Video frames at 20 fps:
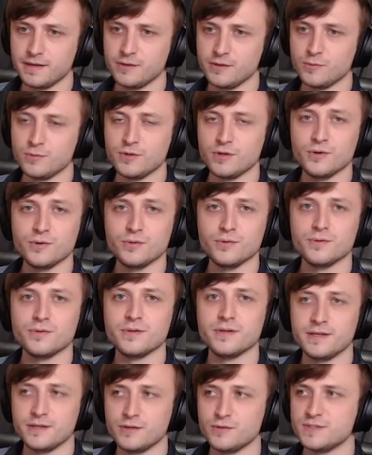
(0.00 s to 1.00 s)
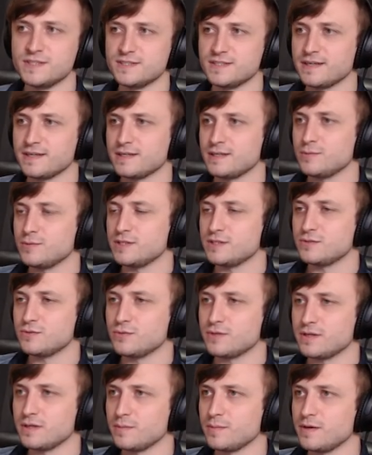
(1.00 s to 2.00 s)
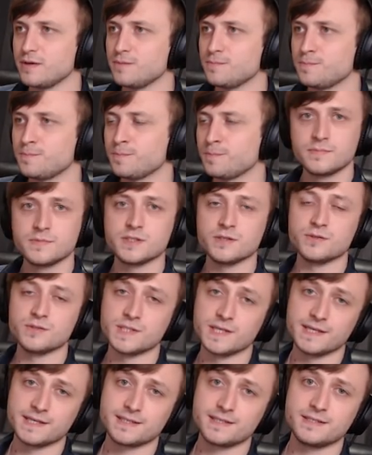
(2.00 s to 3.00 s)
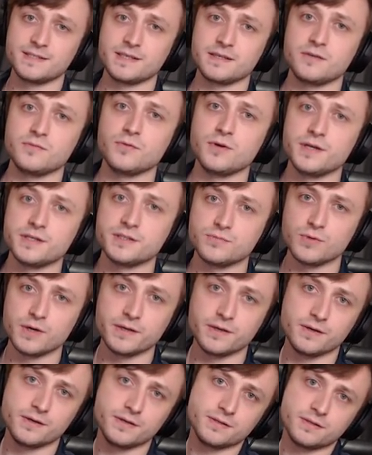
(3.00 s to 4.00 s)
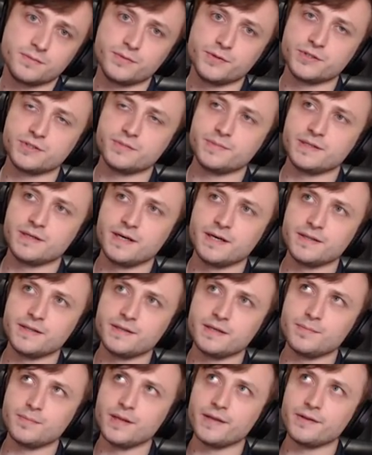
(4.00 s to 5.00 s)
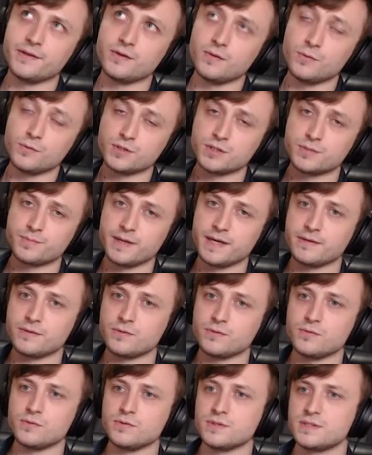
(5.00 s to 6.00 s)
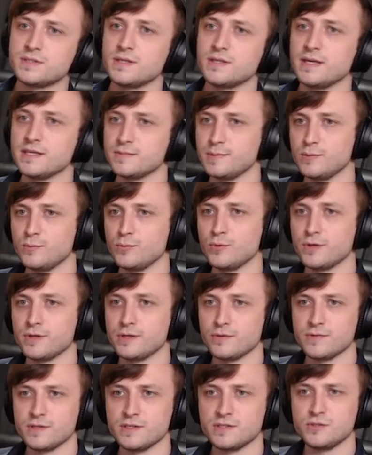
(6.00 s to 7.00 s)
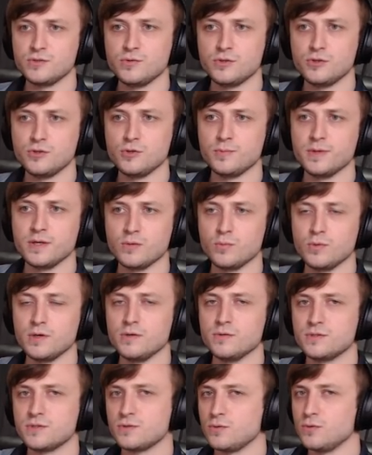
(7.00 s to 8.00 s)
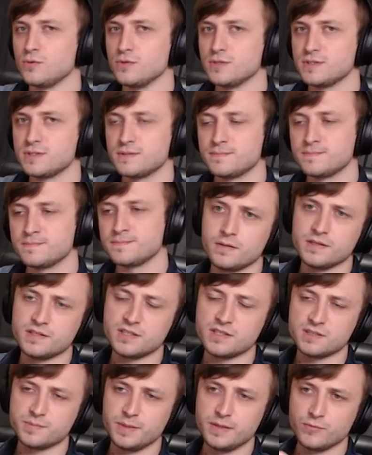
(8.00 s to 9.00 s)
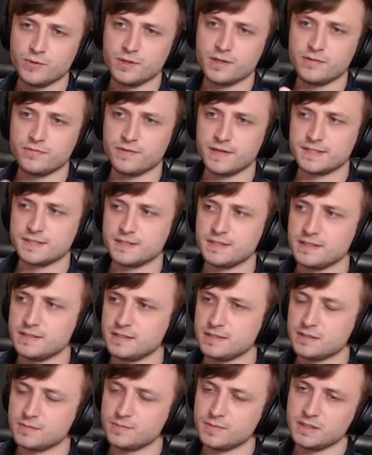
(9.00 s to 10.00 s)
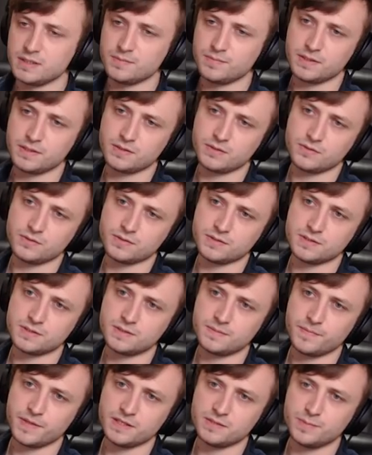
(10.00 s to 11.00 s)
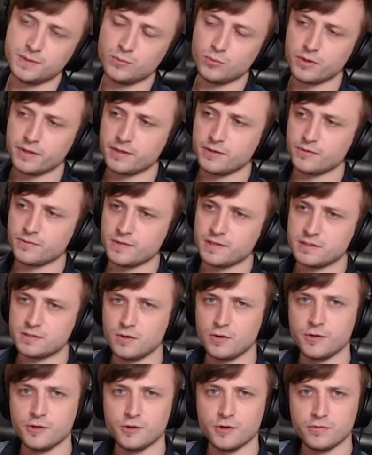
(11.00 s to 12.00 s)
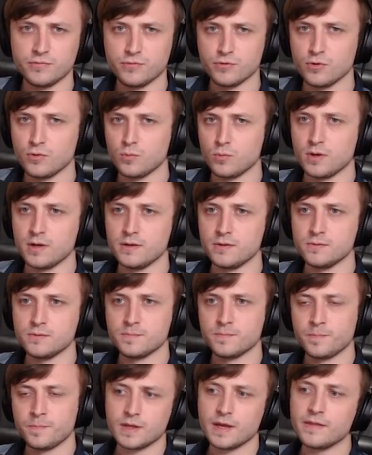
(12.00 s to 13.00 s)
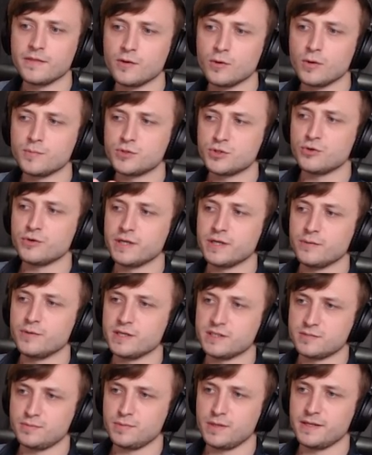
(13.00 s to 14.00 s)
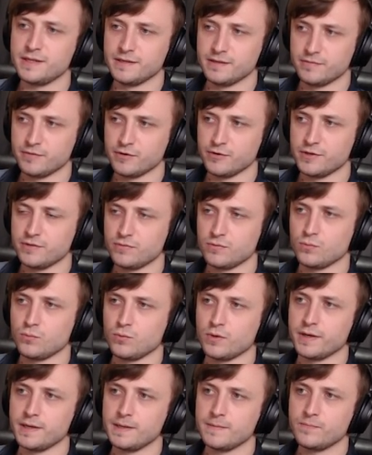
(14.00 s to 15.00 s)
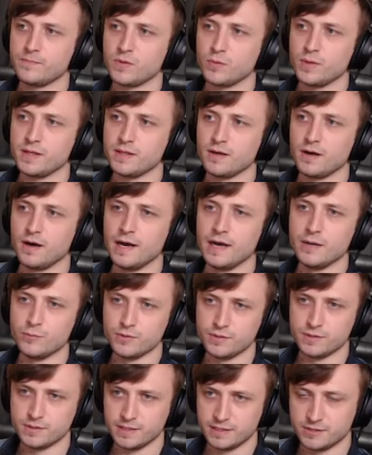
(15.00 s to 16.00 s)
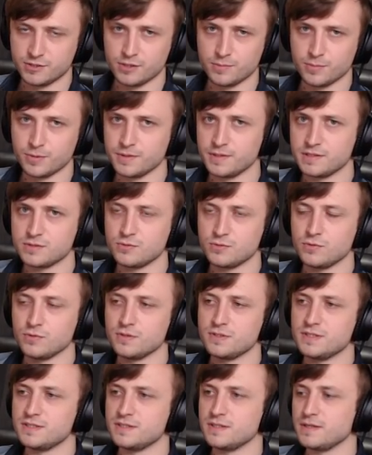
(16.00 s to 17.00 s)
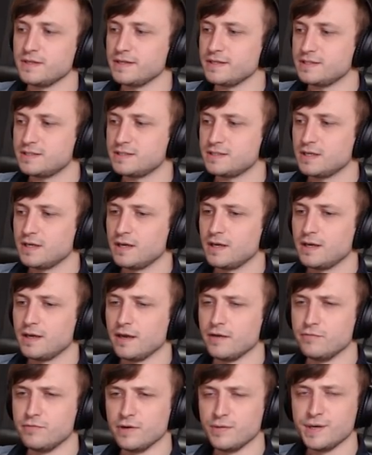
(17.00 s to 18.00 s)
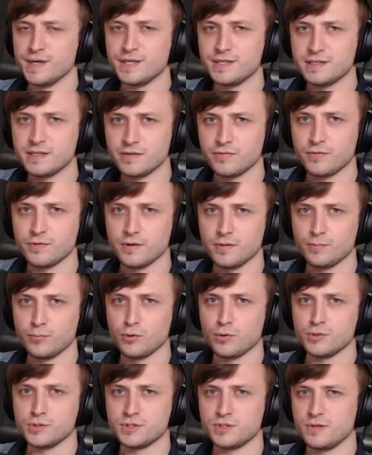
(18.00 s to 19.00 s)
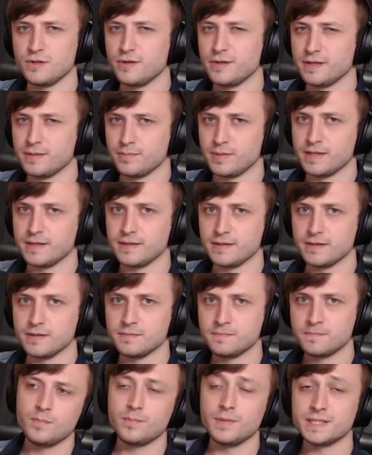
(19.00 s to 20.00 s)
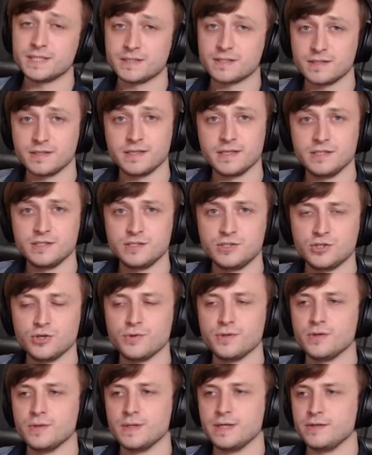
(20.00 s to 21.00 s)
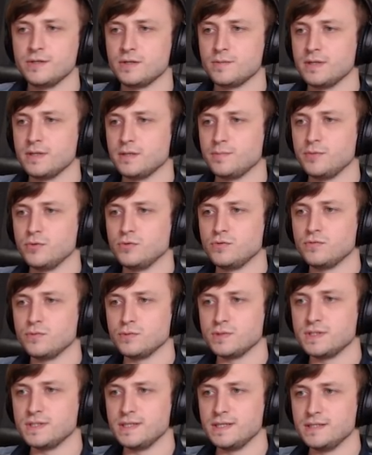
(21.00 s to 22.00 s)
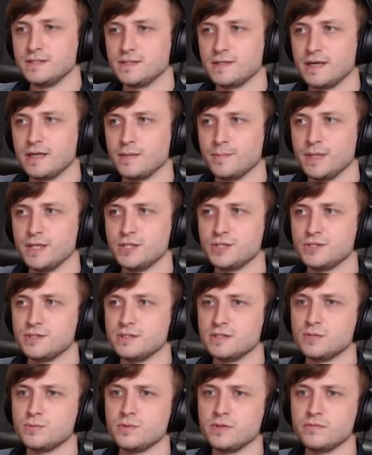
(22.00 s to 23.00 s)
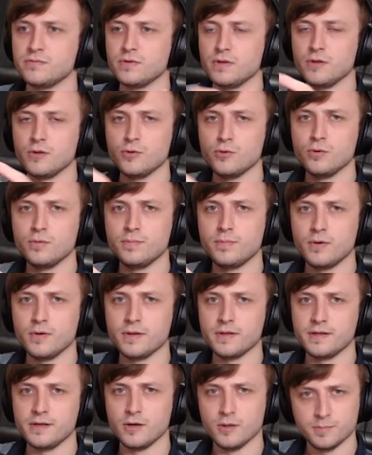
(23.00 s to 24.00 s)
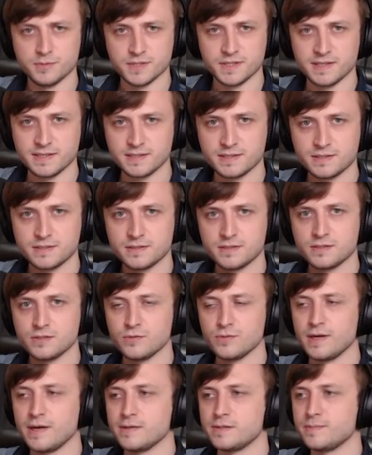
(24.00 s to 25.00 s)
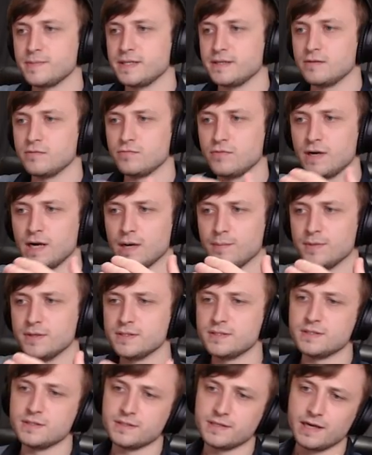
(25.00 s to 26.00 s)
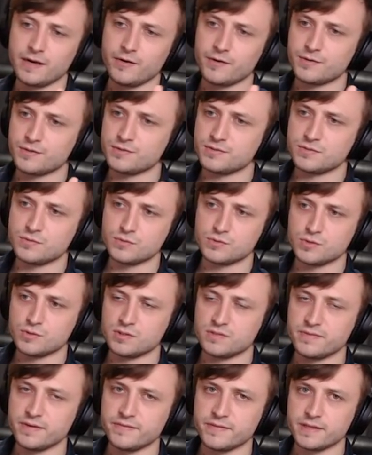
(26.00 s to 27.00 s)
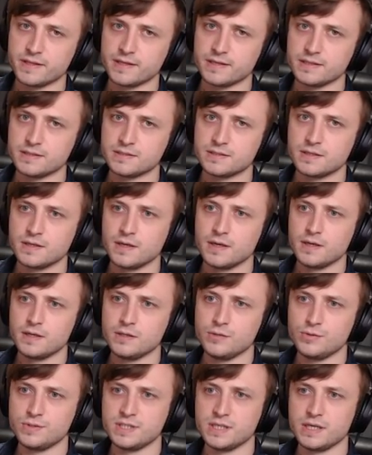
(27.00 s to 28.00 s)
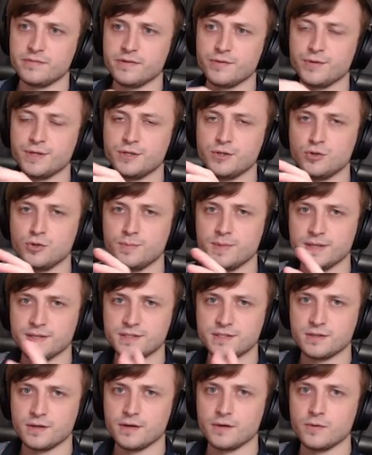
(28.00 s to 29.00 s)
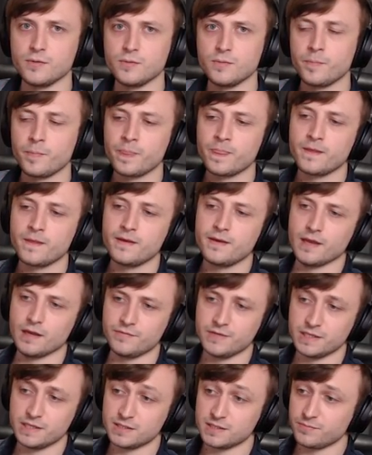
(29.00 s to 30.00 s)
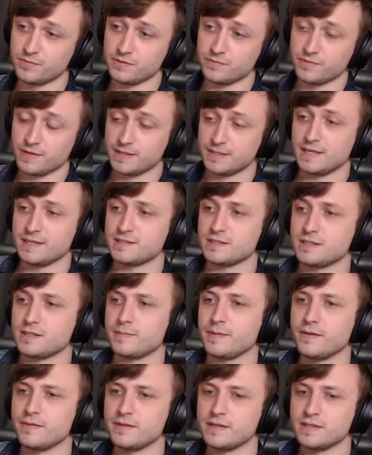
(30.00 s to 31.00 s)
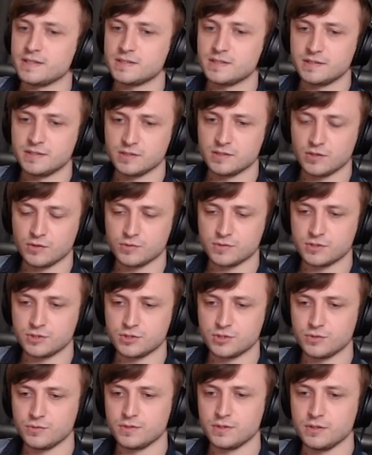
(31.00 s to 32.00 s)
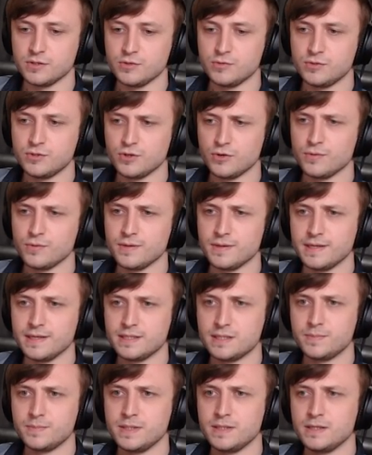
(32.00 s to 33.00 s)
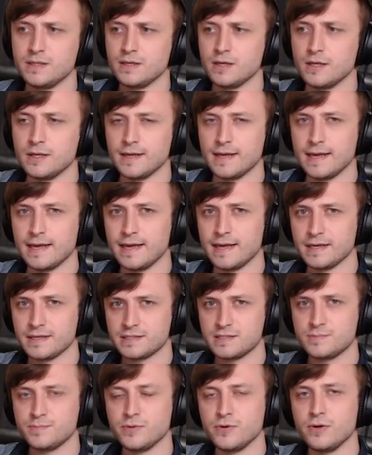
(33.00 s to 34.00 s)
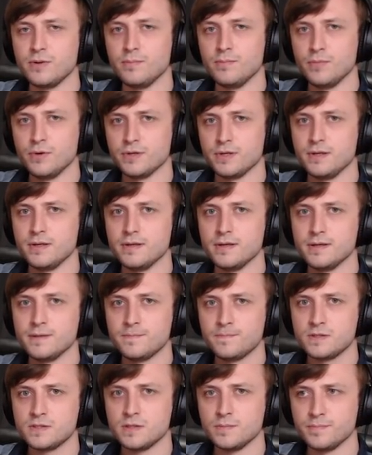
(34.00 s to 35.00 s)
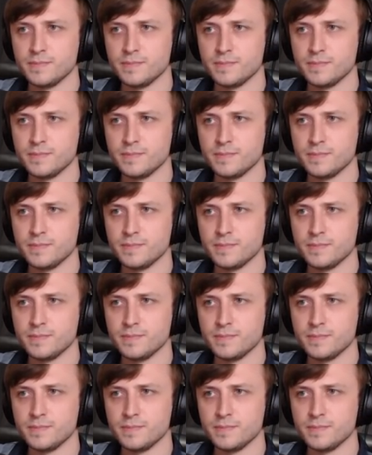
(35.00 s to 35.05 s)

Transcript: and you'll know he knows exactly what he's talking about. So Zach, Zacharias Reinhardt, the person behind the Blender Launchpad course, has been working on this new Cubic Worlds course. This has been really fascinating to me because he's been working on this on and off for a while, and though I'm sure he would explain it in a very different way, the way that I would interpret this course is that it's a very different approach to learning Blender. Basically, he's showing you how you can make beautiful scenes and animations with low poly objects, so how to make environments and characters and all sorts of other things using a very cubic style. I think something fantastic about this is it goes to show that you don't need to be an expert modeler to